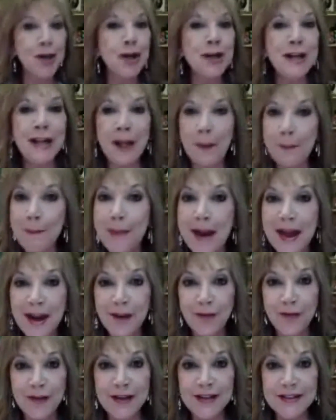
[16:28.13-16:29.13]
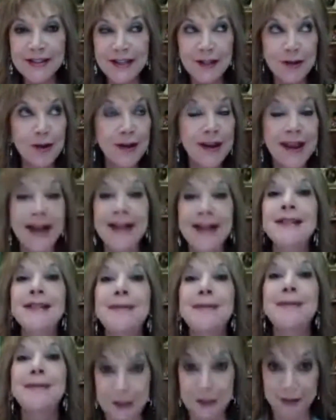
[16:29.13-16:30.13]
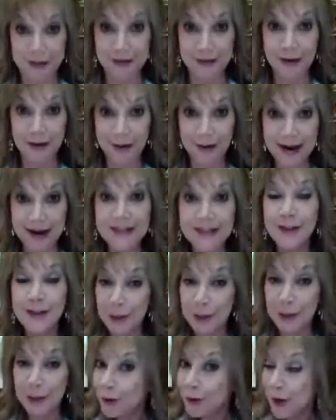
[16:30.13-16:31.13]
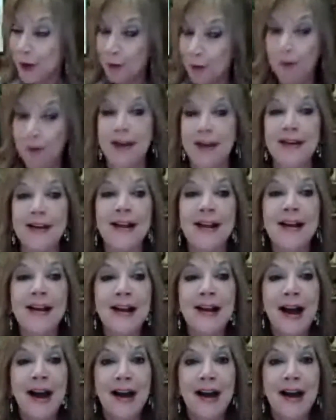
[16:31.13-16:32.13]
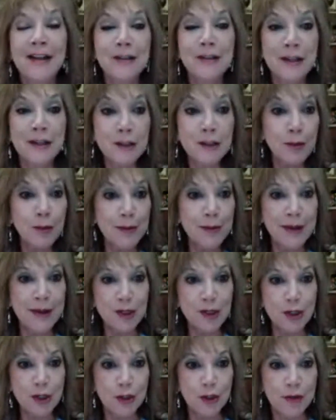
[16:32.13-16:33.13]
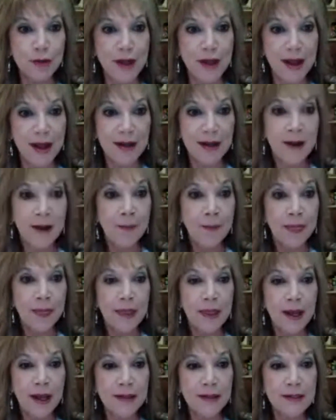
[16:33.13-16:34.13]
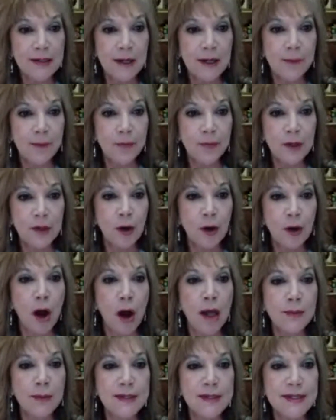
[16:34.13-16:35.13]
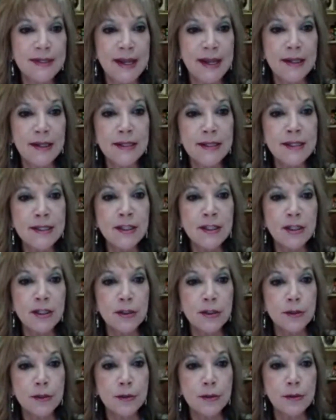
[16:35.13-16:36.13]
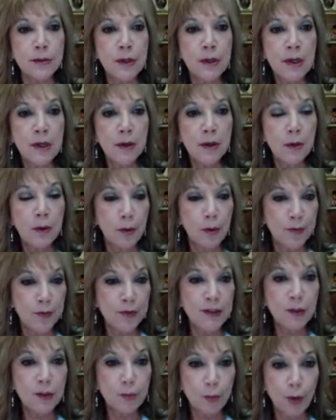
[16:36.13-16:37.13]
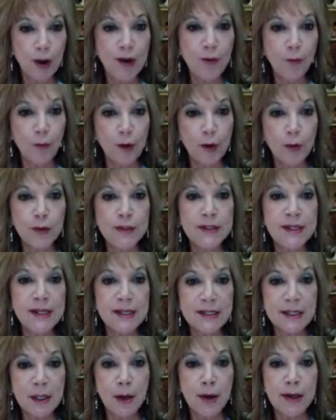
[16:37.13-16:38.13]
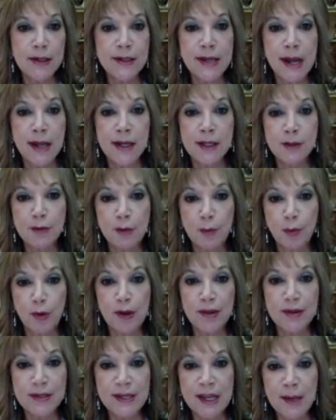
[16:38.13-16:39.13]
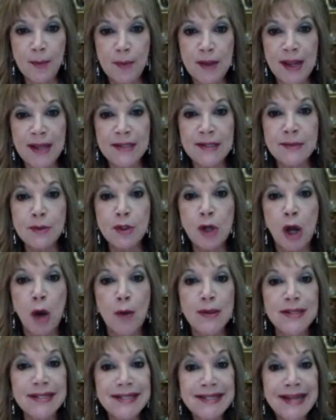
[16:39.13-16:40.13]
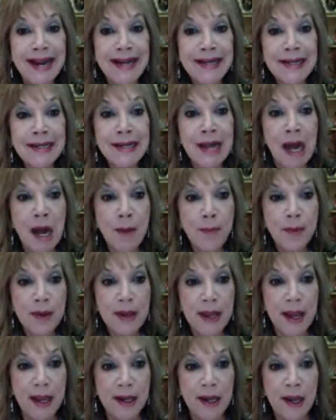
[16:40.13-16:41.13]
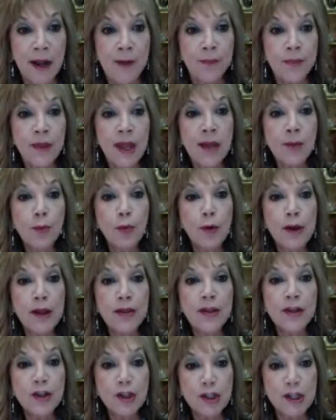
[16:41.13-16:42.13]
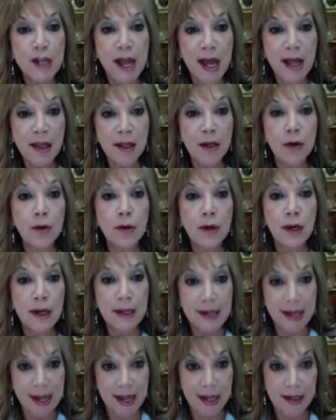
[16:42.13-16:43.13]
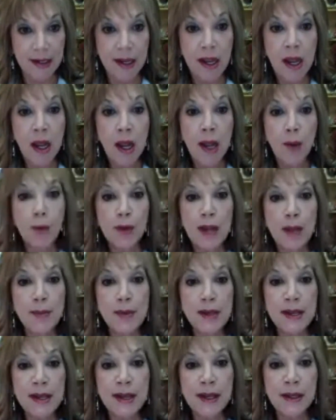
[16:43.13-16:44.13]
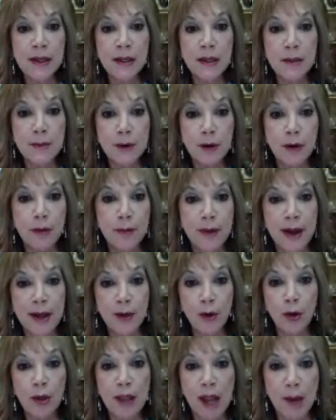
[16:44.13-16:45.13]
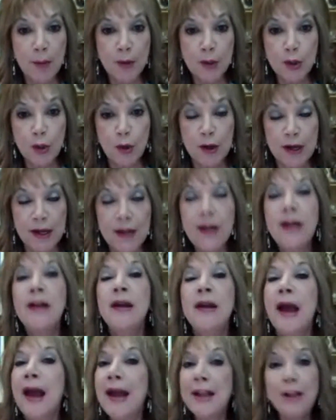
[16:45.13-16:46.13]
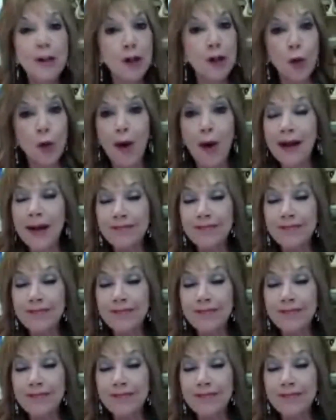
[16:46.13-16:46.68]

you're going to get benefits that you can't imagine. All right, so you're doing great. Uh, so I just want to make sure that that um, you know Autumn is saying this into a reference brain frequency slowing down as we breathe deeply. I seem to always tighten up again and breathe shallow again when I begin the mirror of the mind or laboratory. And you know what?